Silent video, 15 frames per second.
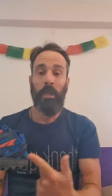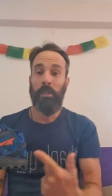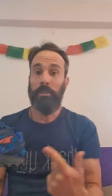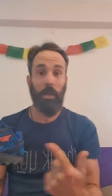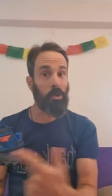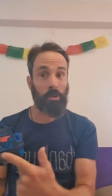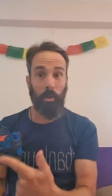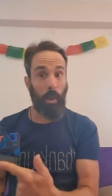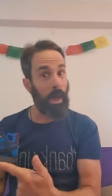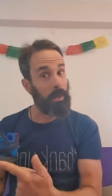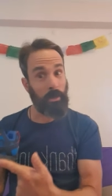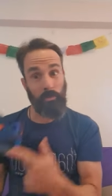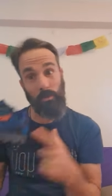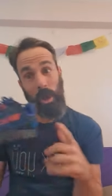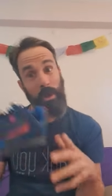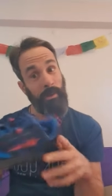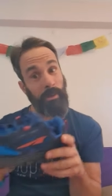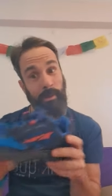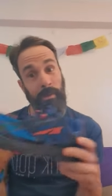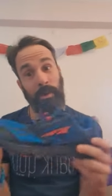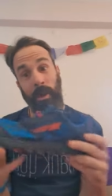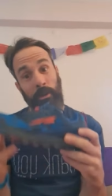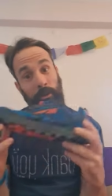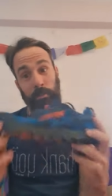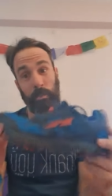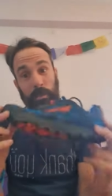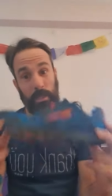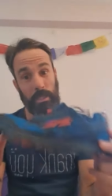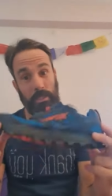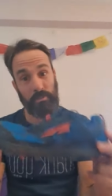don't go out and run a hundred
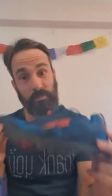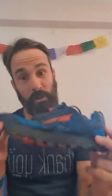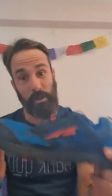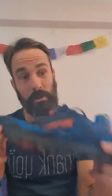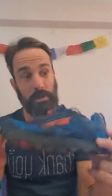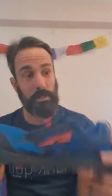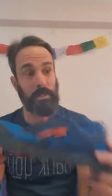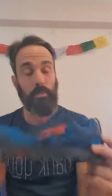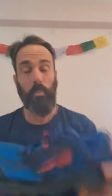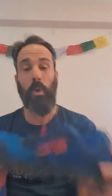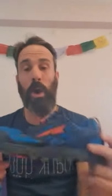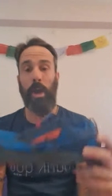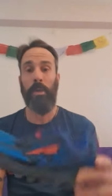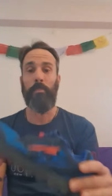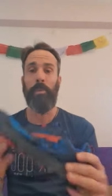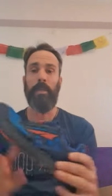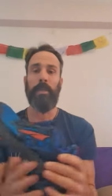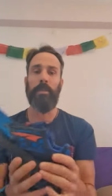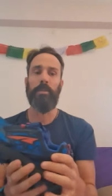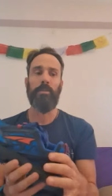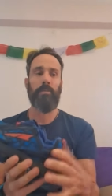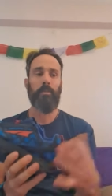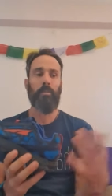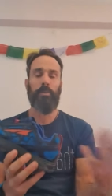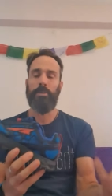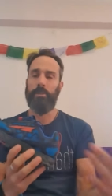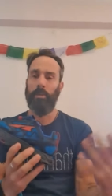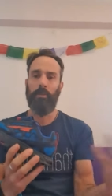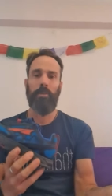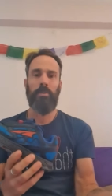with these first. Why? Because we're
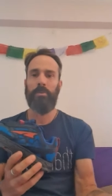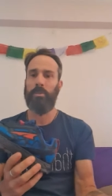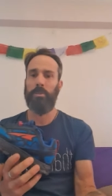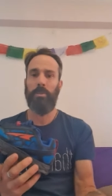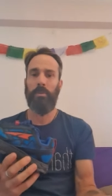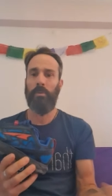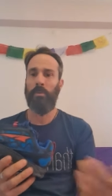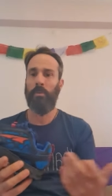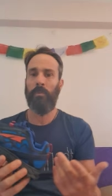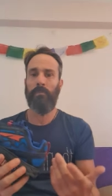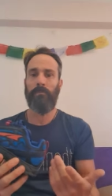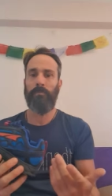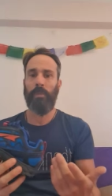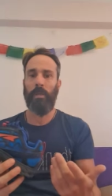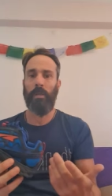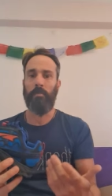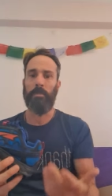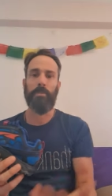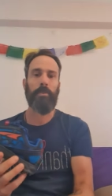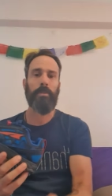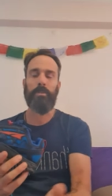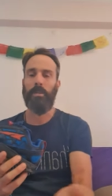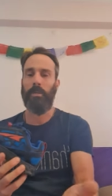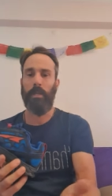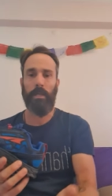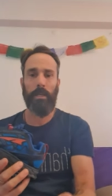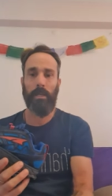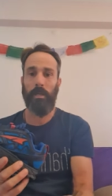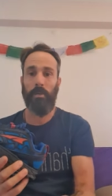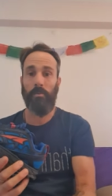so used to um,
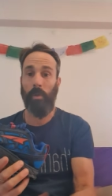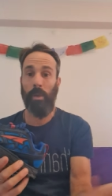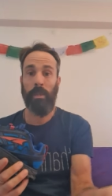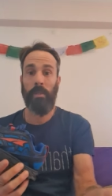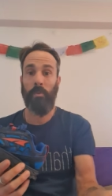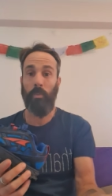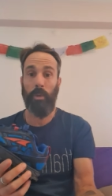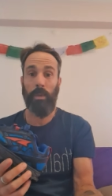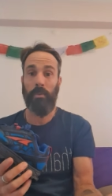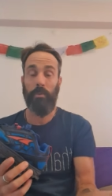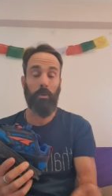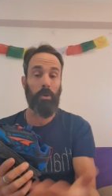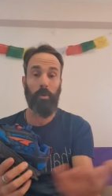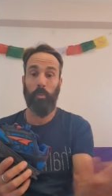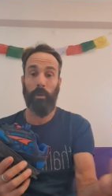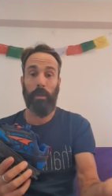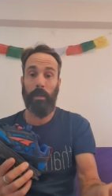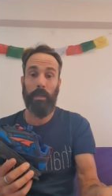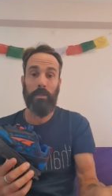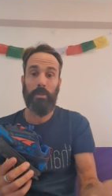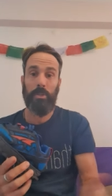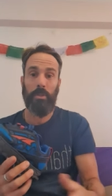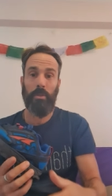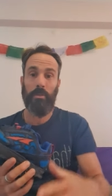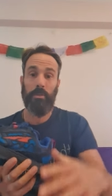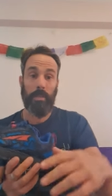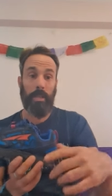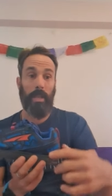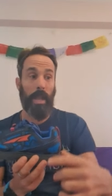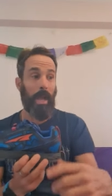uh, running with or wearing
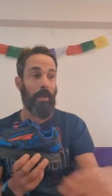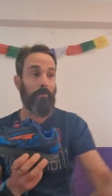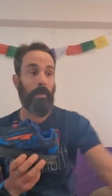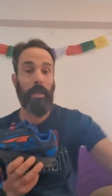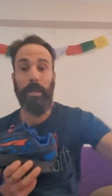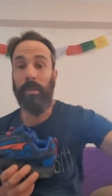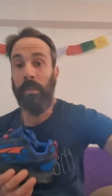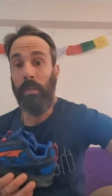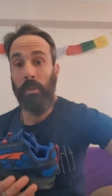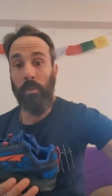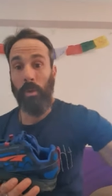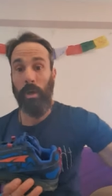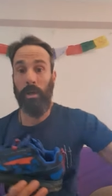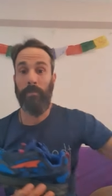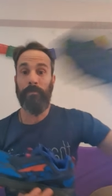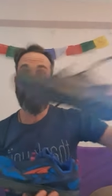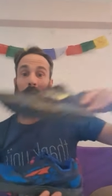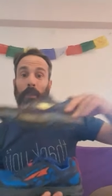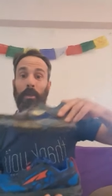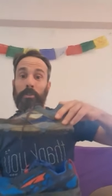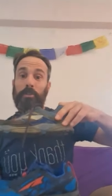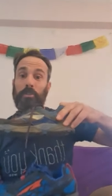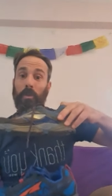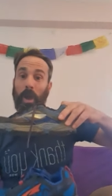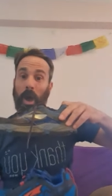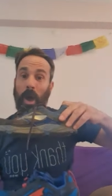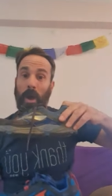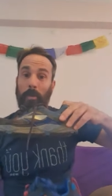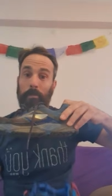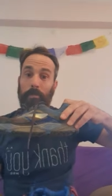shoes that have a, well, a
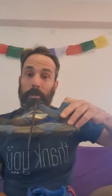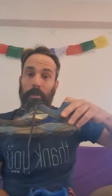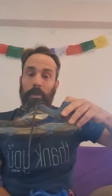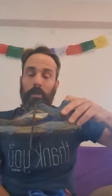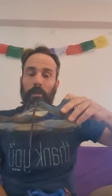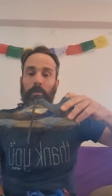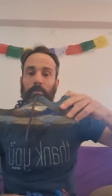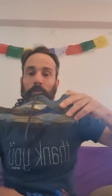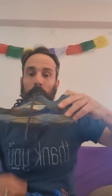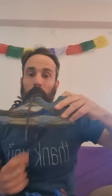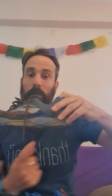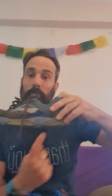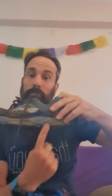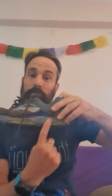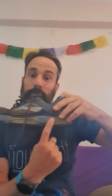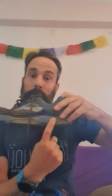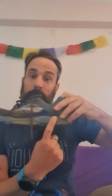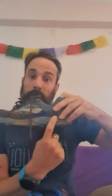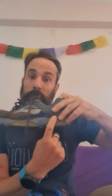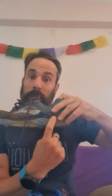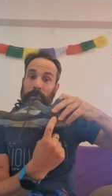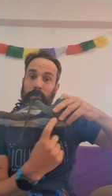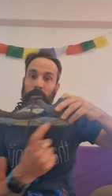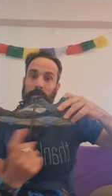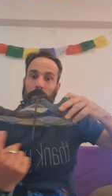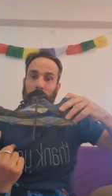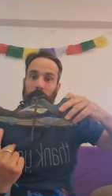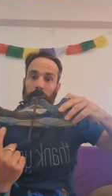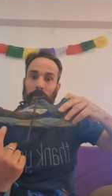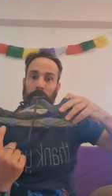drop, you know, that 10
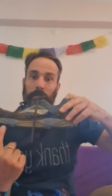to,